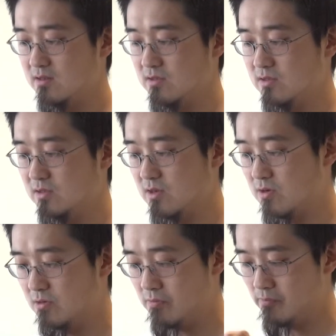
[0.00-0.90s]

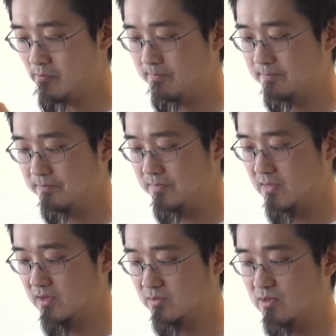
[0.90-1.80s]
So
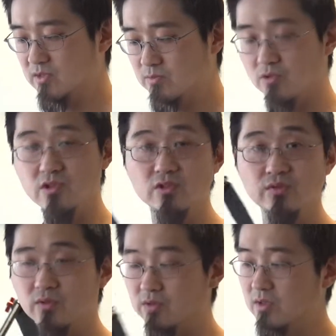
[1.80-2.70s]
it's much more
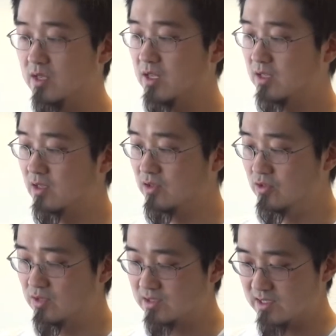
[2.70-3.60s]
useful. The
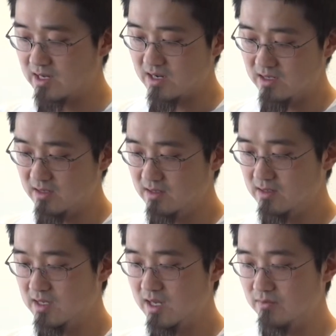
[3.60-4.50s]
new design,
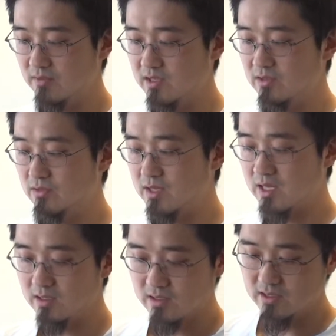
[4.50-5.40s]
you can't really do
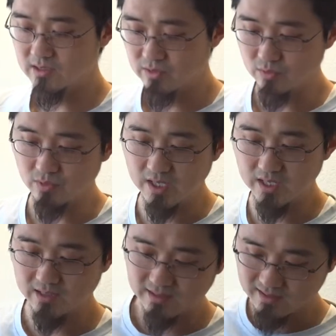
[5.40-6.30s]
that because you will
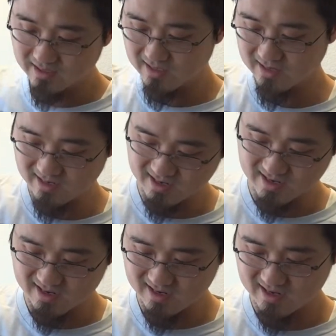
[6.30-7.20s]
hit,
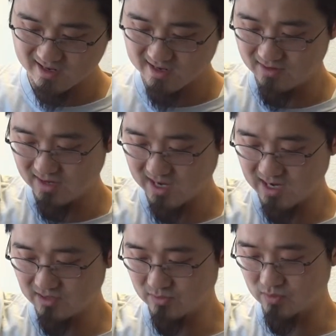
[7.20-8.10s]
your
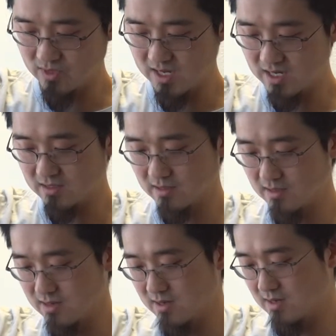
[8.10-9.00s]
handle will hit
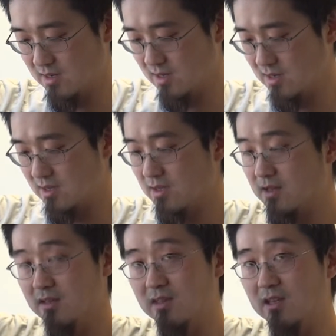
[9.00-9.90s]

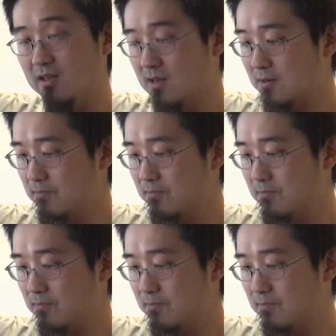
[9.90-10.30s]
the